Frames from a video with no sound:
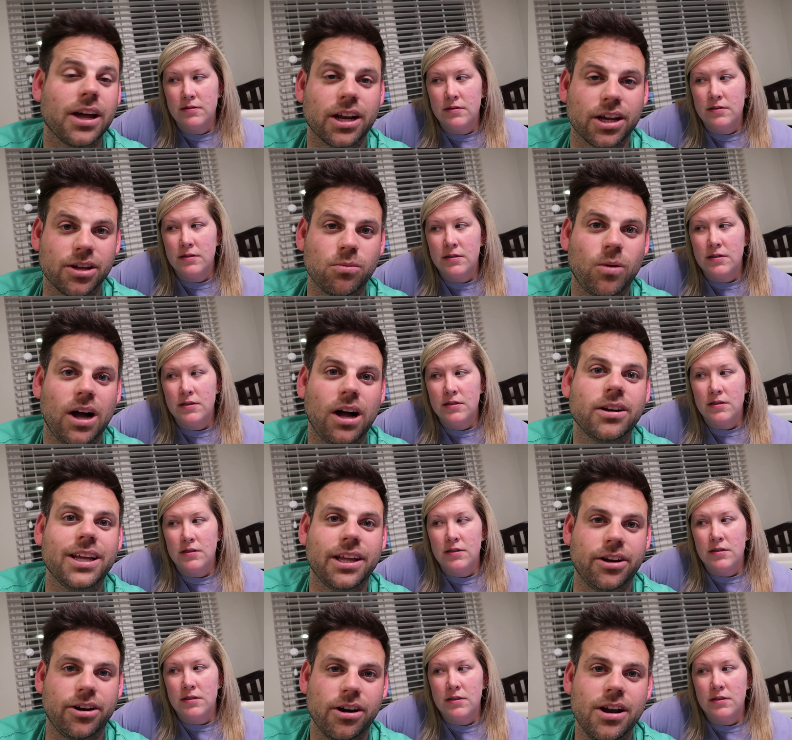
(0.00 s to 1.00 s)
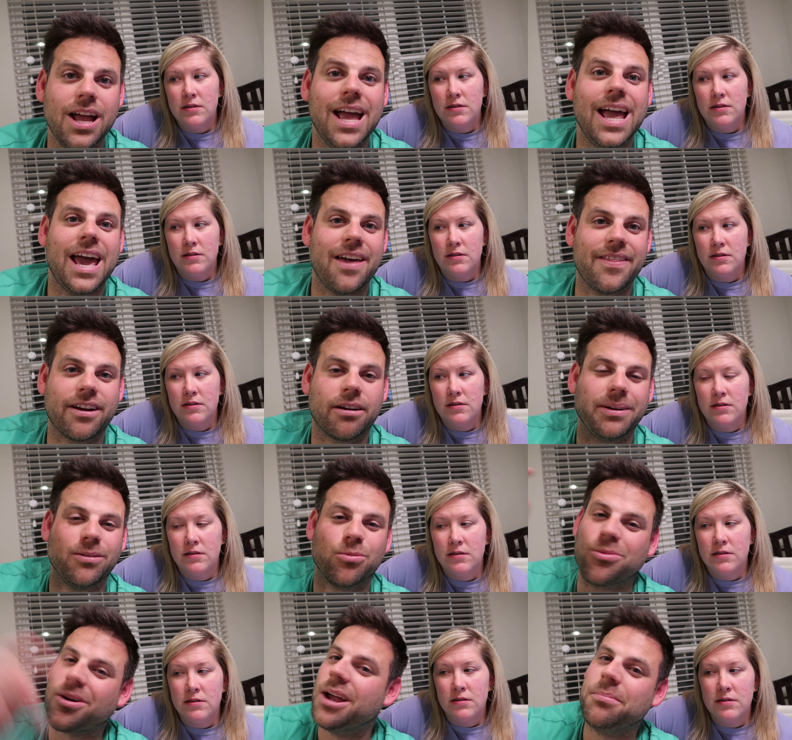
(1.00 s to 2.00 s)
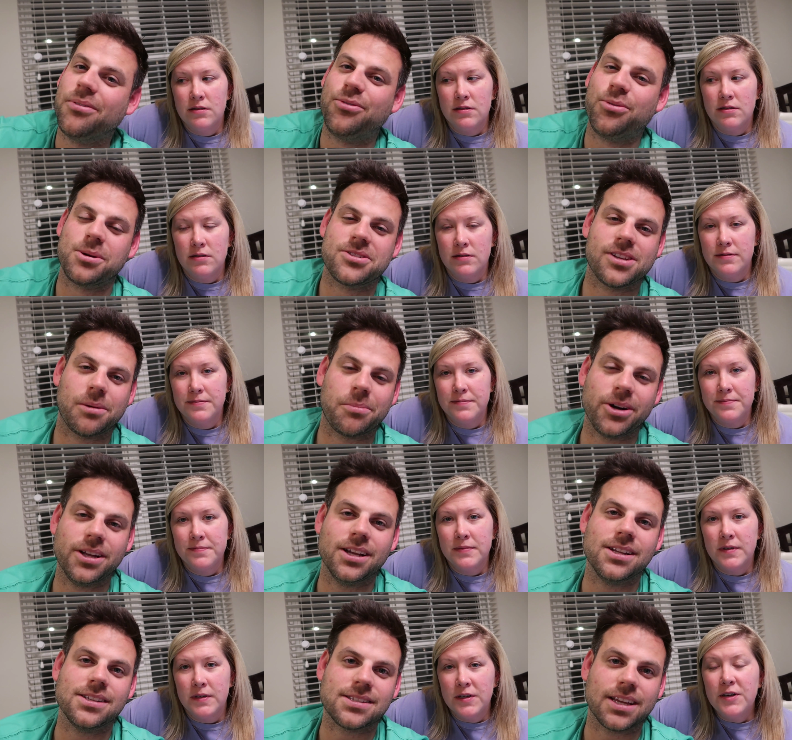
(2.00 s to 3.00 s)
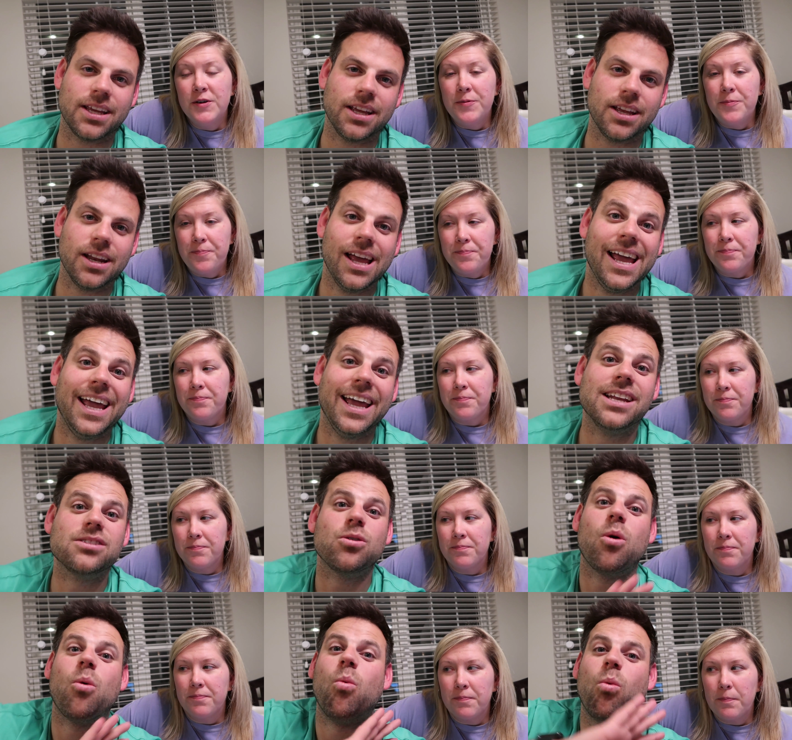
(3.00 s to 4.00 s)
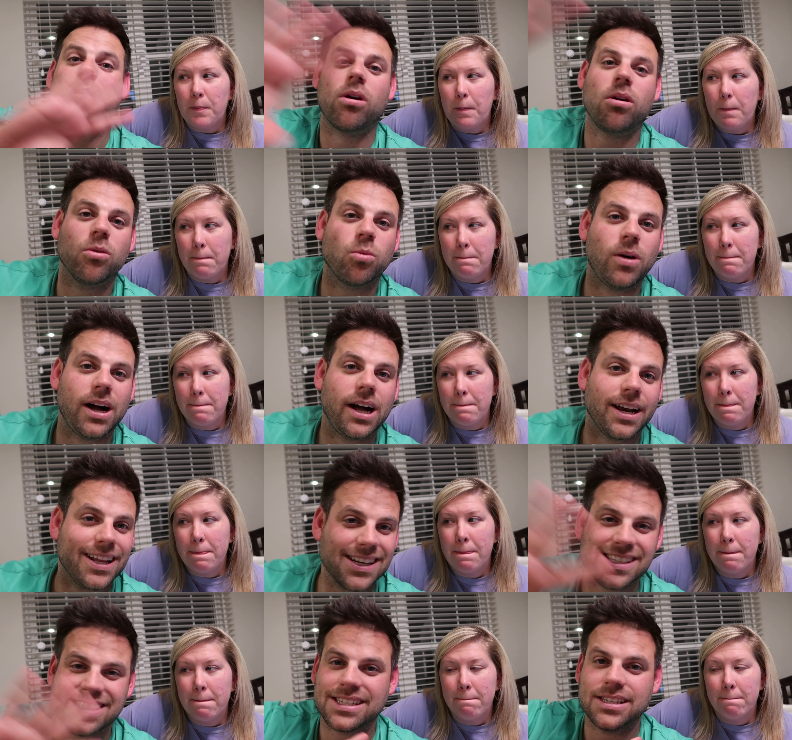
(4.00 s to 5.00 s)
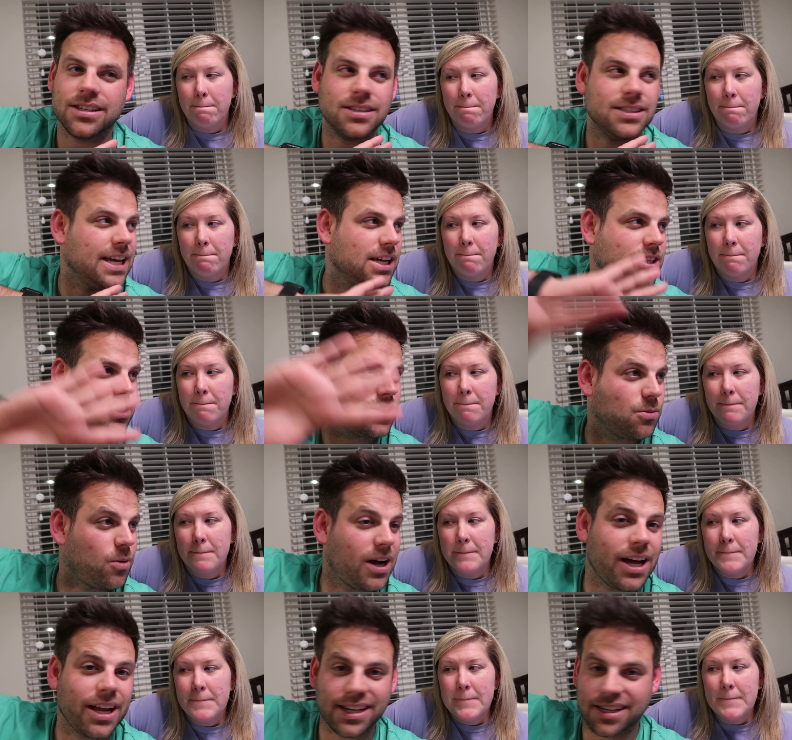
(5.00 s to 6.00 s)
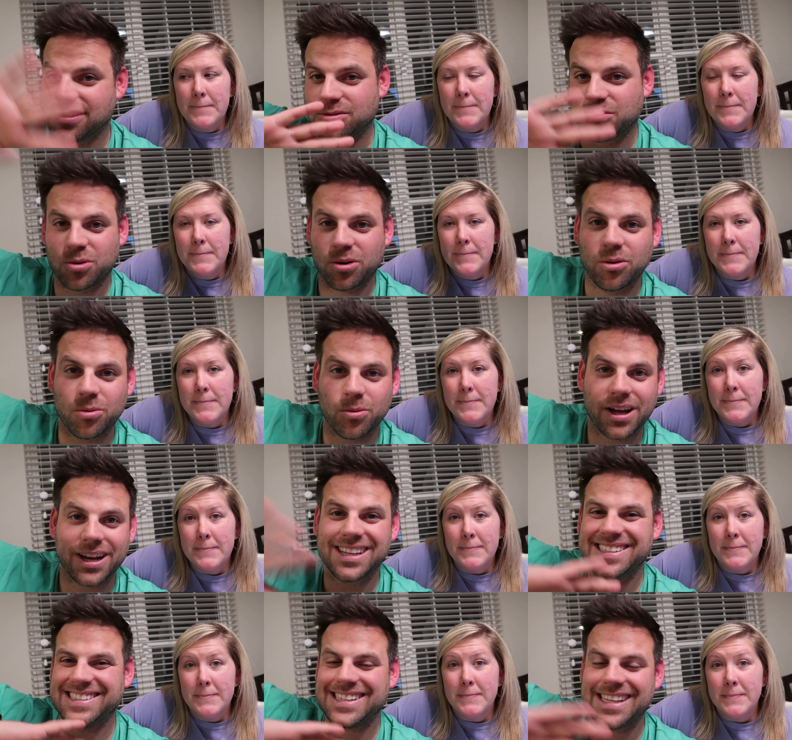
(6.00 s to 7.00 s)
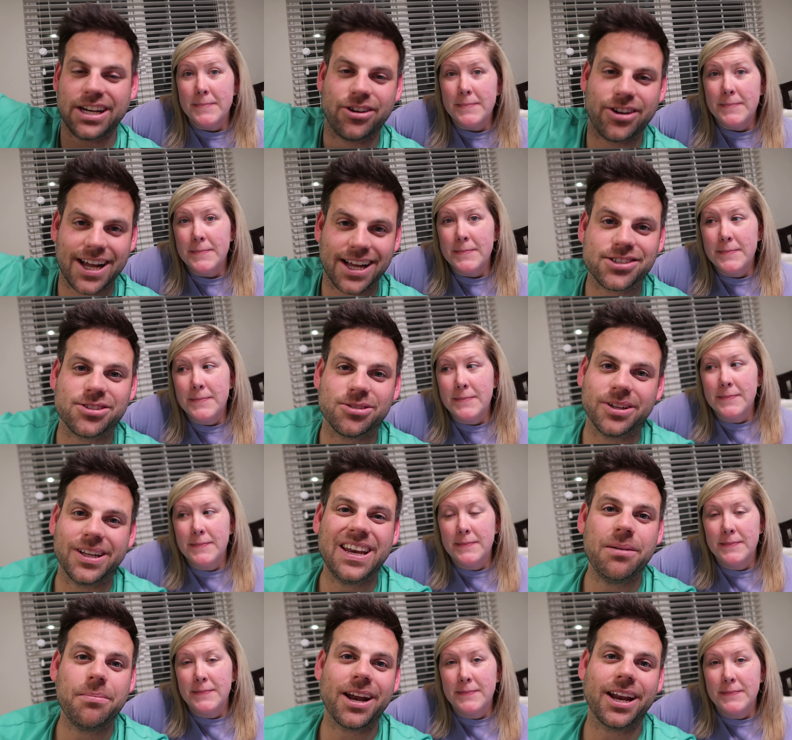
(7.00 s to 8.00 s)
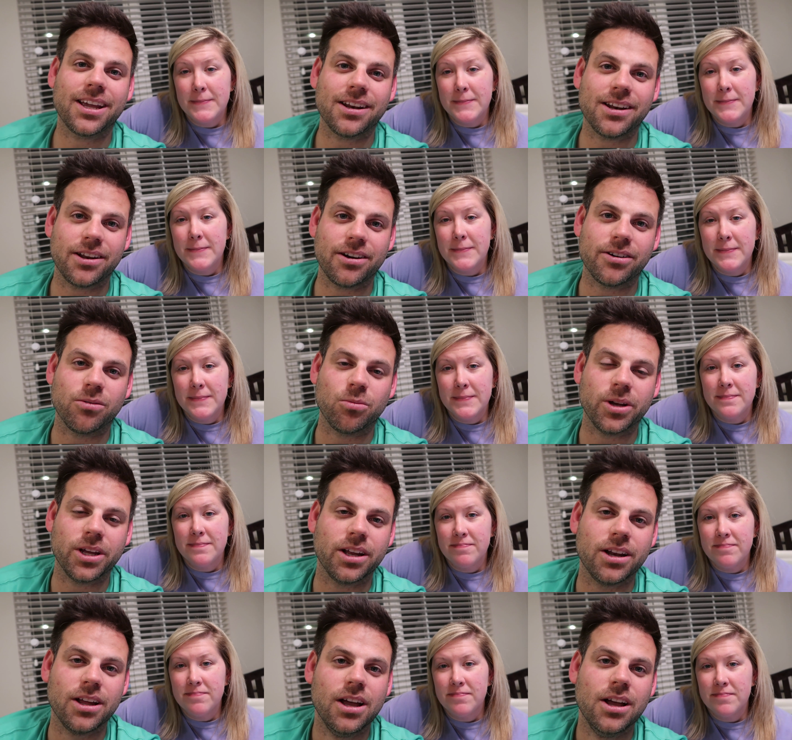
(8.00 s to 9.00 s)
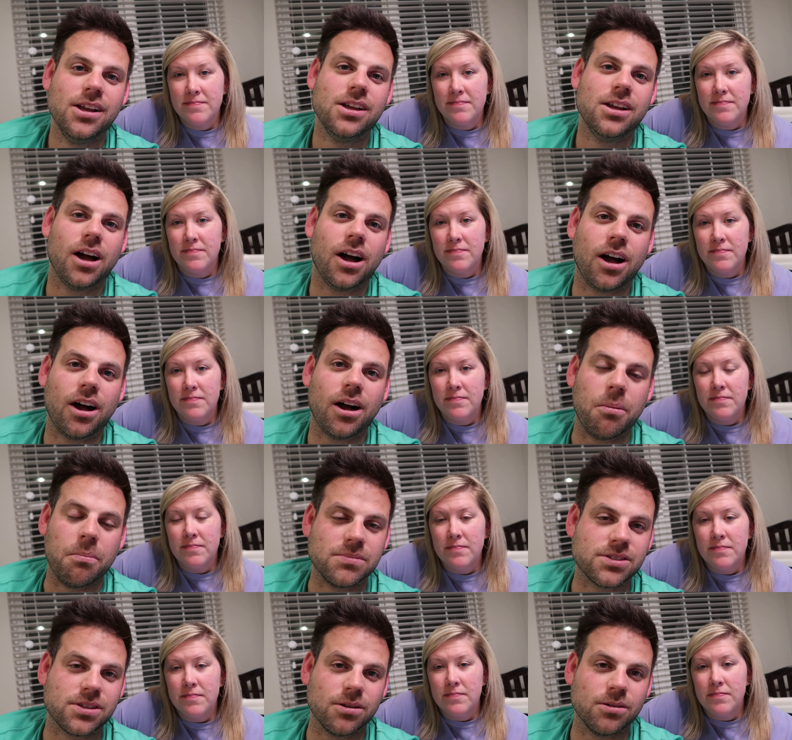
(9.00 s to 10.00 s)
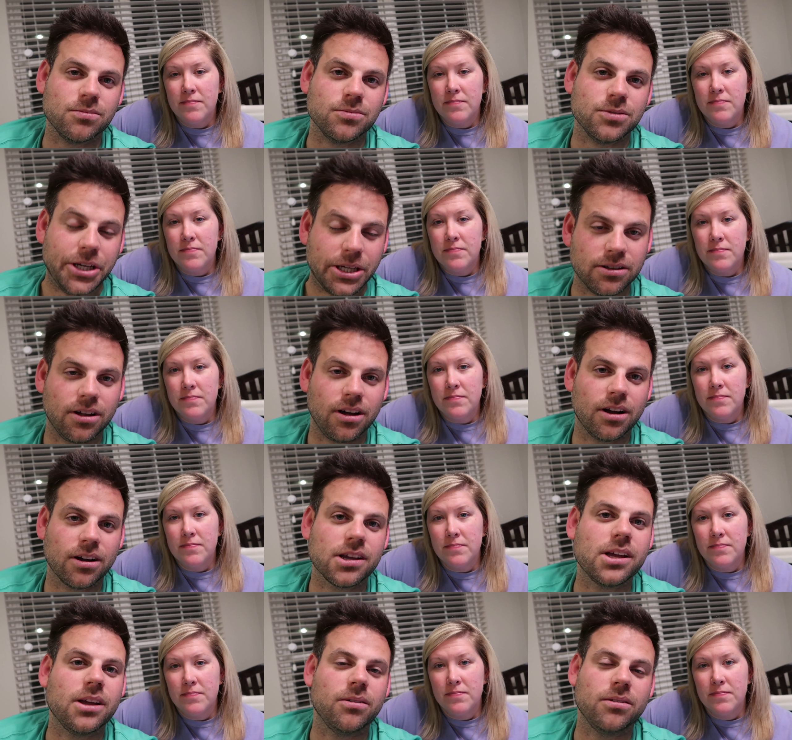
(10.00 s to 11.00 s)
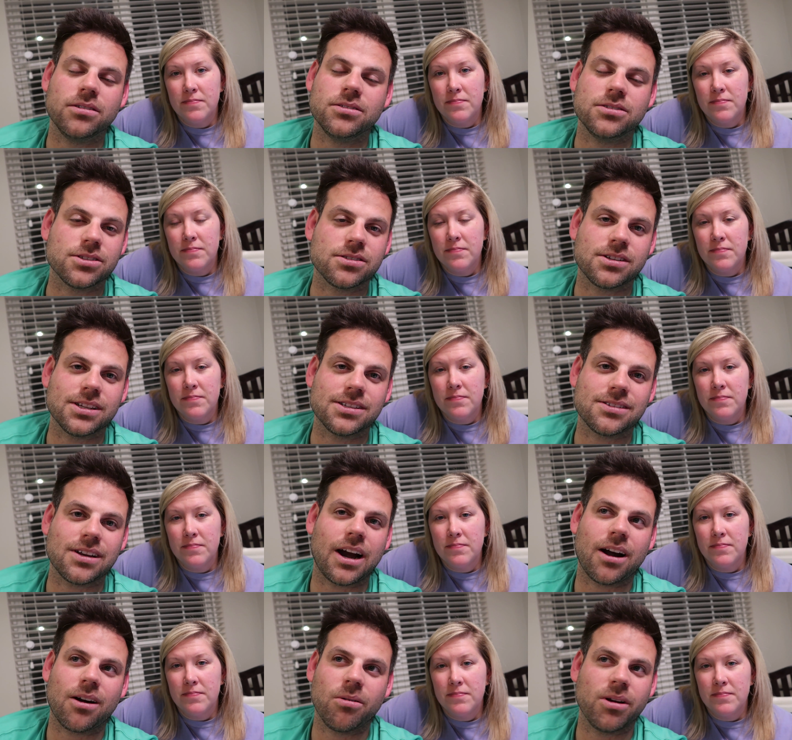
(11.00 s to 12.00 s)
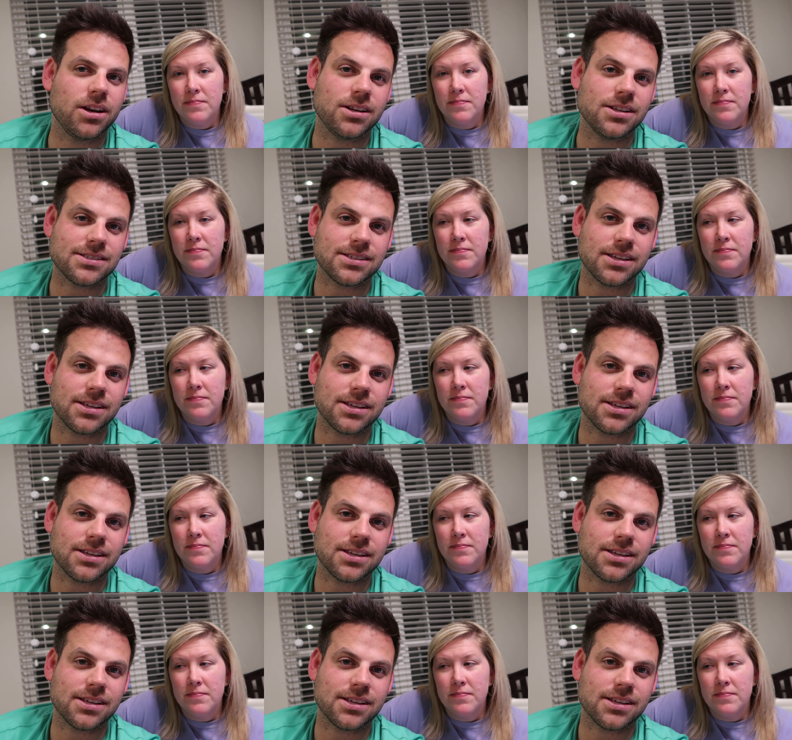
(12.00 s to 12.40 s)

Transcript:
Speaker 1: a good while to enter, and that'll be right before summer hits, and it is worldwide, it is nationwide, it is worldwide, it is international. Anybody can enter to win. So good luck, and just it's our way to